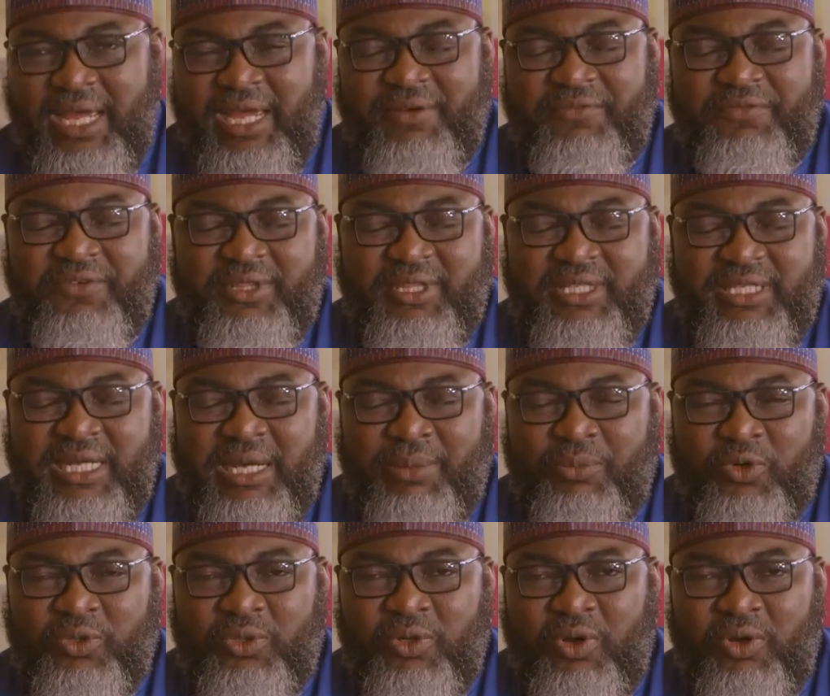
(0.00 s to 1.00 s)
Everything
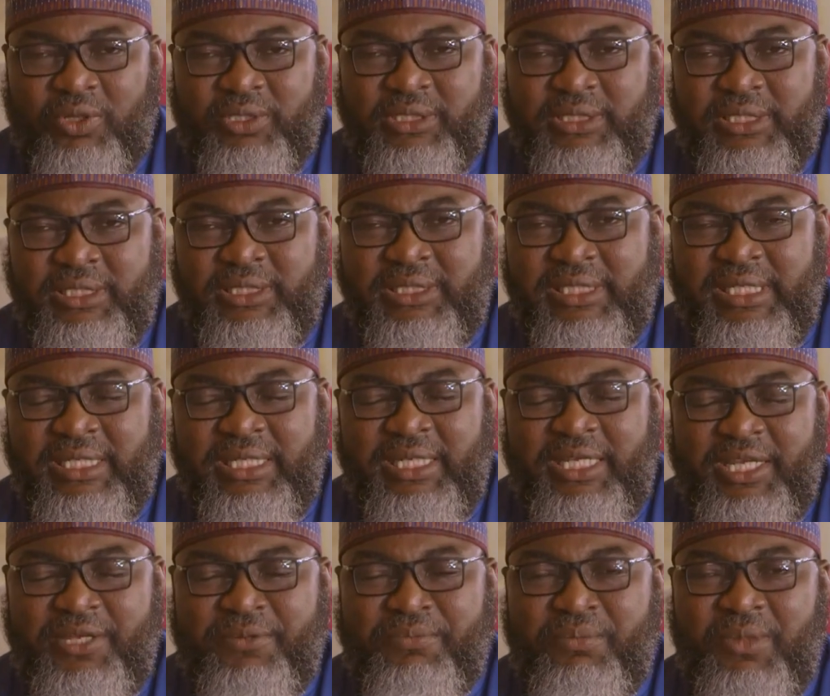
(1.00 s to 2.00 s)
about us is in
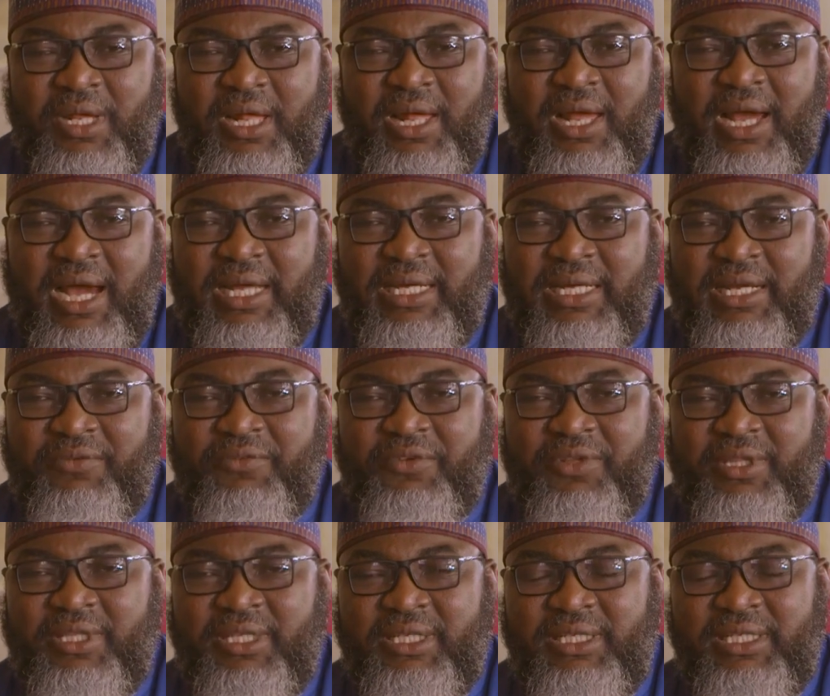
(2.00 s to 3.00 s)
him, and
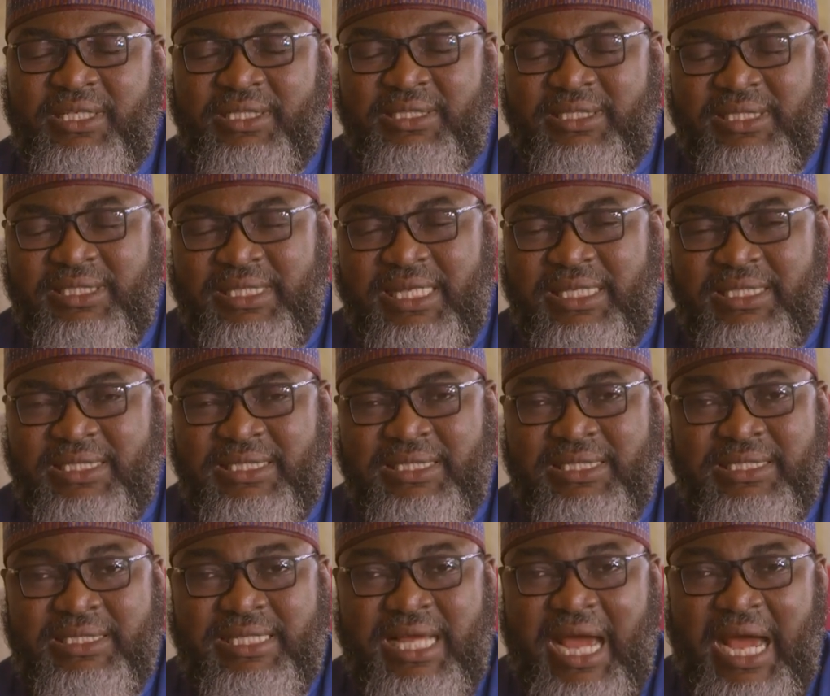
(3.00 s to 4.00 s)
everything is in
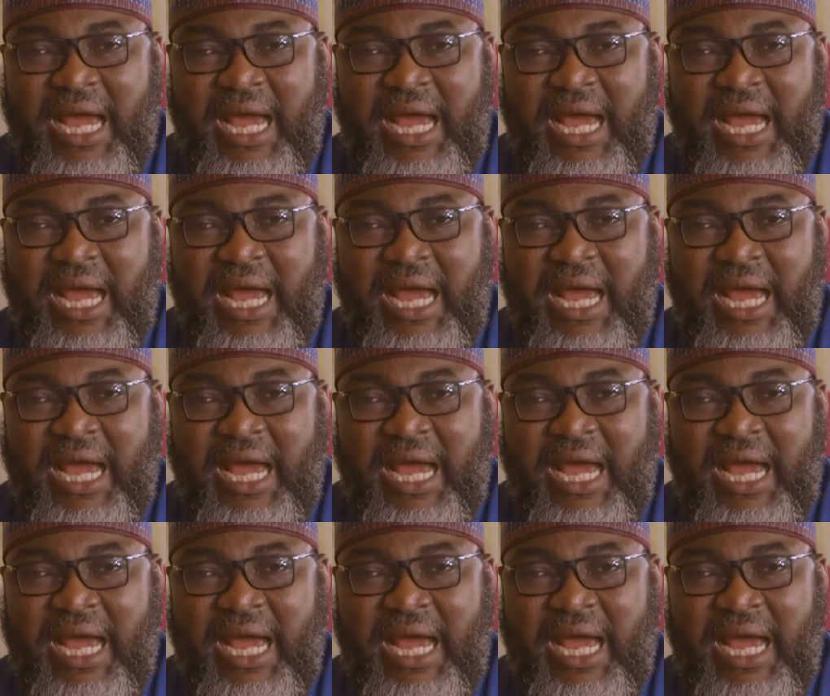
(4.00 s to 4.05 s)
his